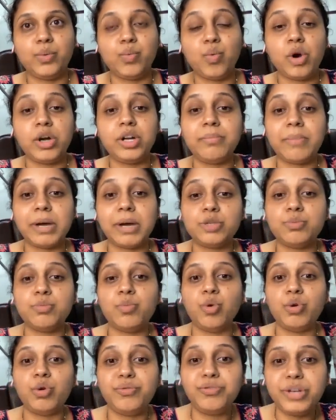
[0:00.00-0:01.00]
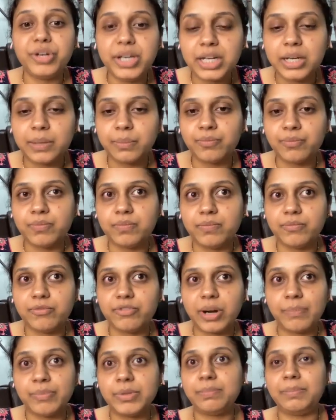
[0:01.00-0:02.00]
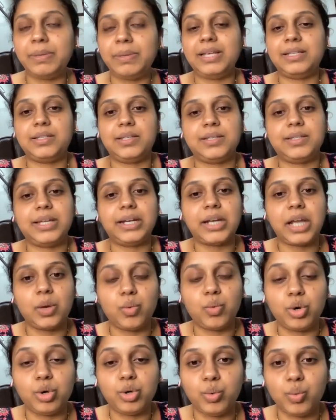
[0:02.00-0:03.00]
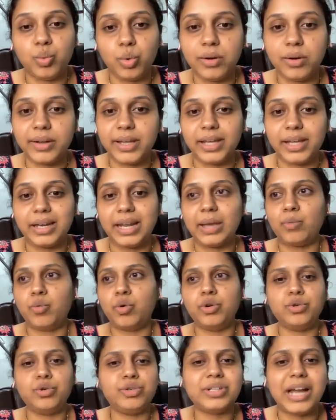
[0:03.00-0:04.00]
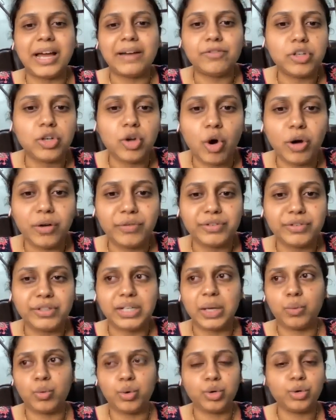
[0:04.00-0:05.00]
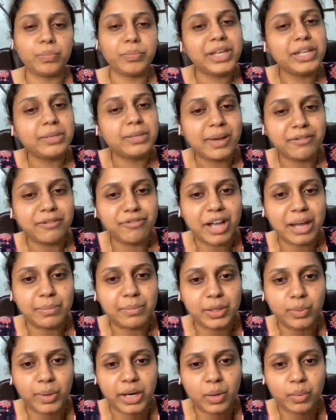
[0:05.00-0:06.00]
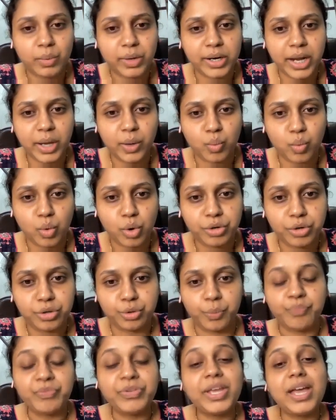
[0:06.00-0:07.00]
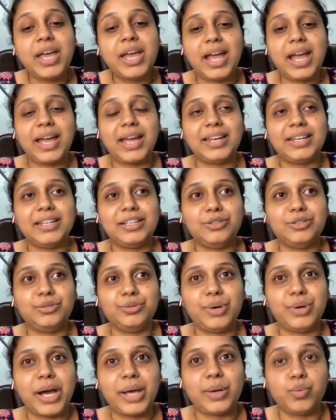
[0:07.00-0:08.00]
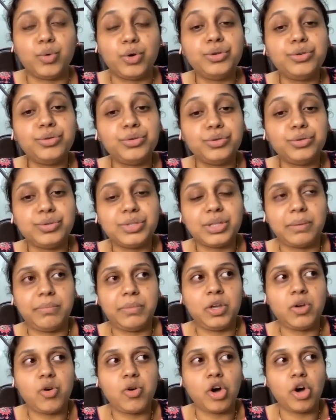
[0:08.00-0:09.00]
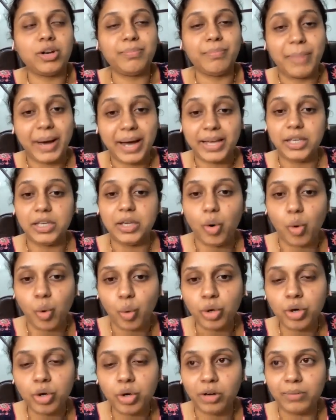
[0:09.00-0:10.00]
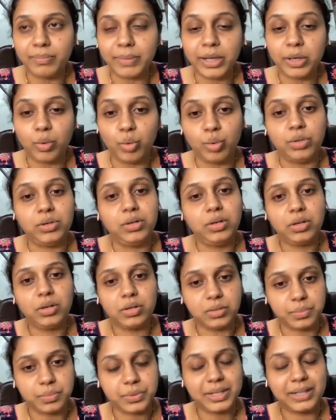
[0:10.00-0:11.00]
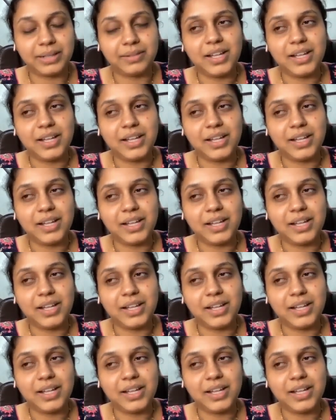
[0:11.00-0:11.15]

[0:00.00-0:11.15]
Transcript: I want much more freedom from the places that I want to work in. I want to travel often. I want to meet my family whenever I want to. And, I want to do something on my own terms.